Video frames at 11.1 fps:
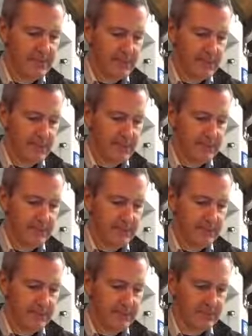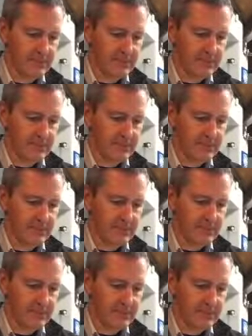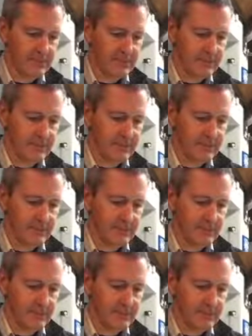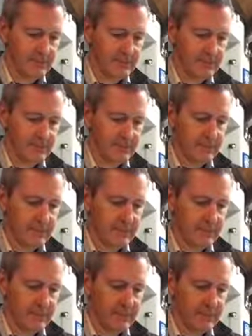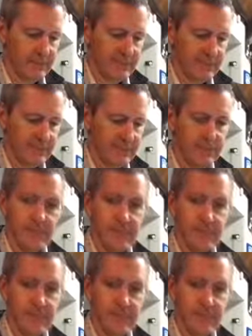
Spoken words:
[no speech]